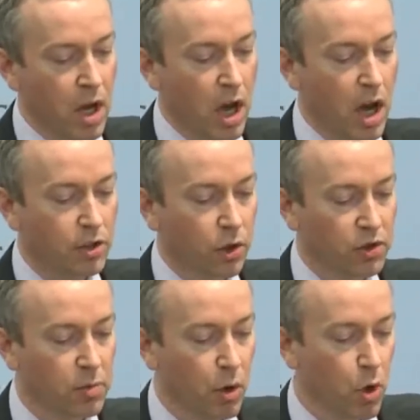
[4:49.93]

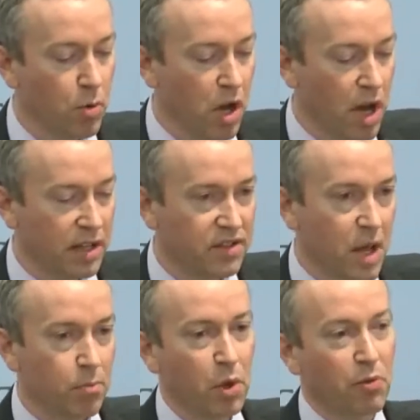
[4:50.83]
Dr. Bawumia
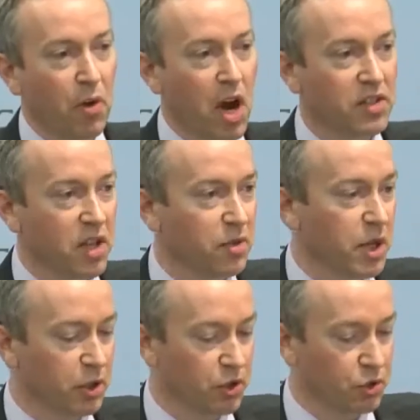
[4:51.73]
exemplifies, I
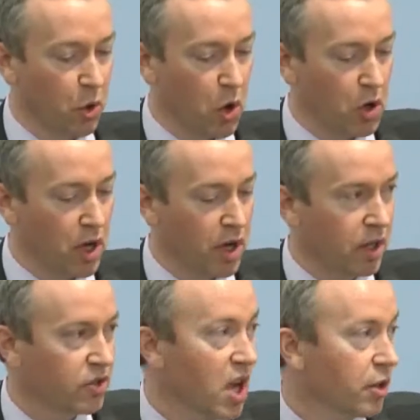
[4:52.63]
think, the strong
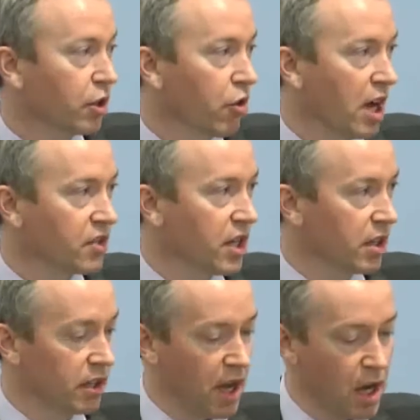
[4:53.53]

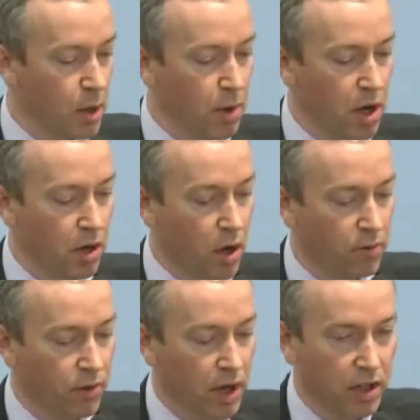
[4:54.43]
technocratic caliber
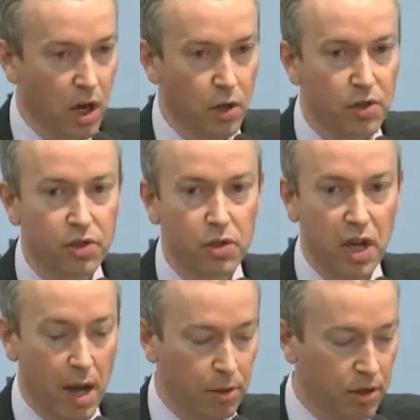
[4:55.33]
of Ghana's new
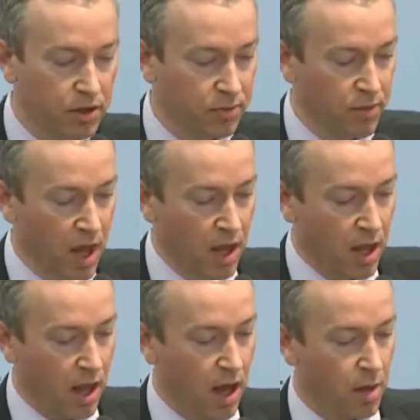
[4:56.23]
cabinet,
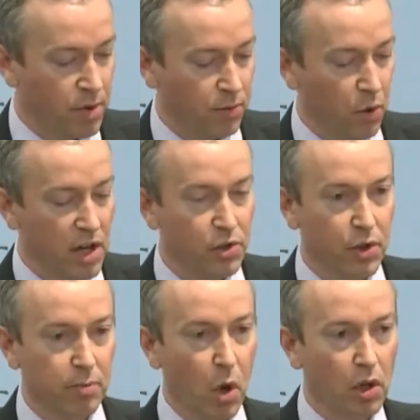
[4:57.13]
Before
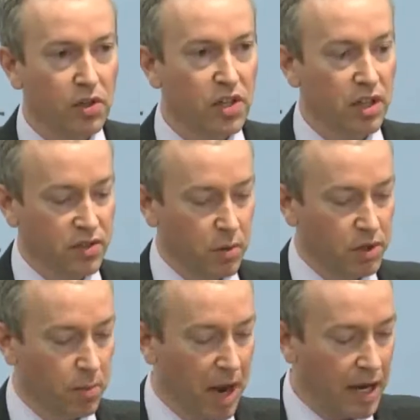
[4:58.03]
entering politics, he
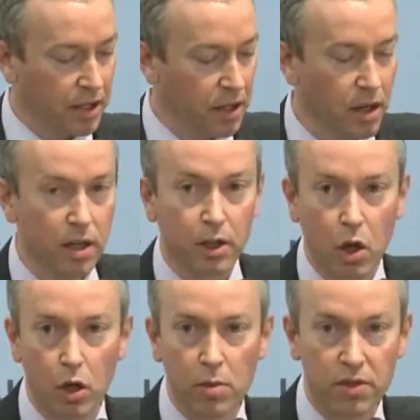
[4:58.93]
was a banker and
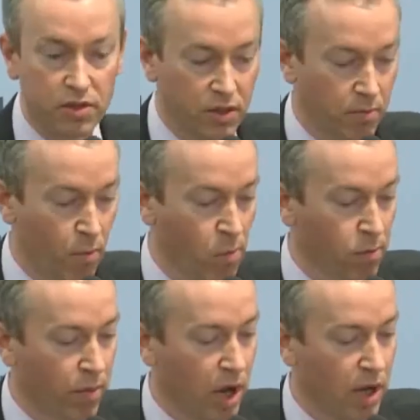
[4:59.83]
economist.
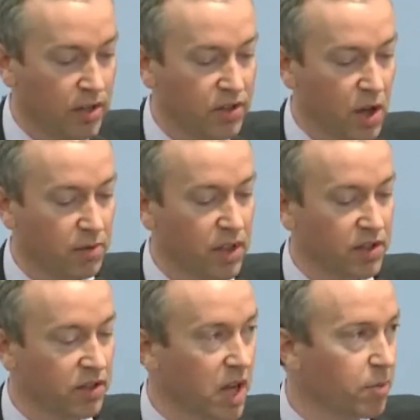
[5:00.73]
He served
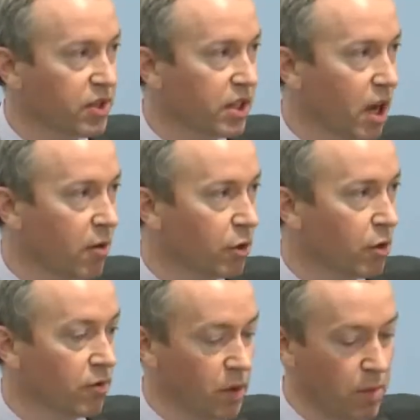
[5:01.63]
as the Deputy
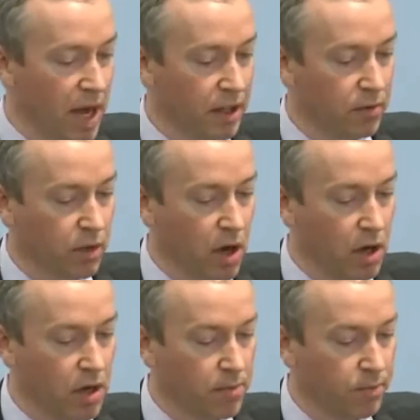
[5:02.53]
Governor of the Bank of
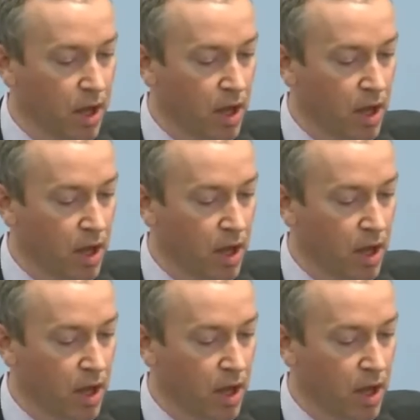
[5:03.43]
Ghana,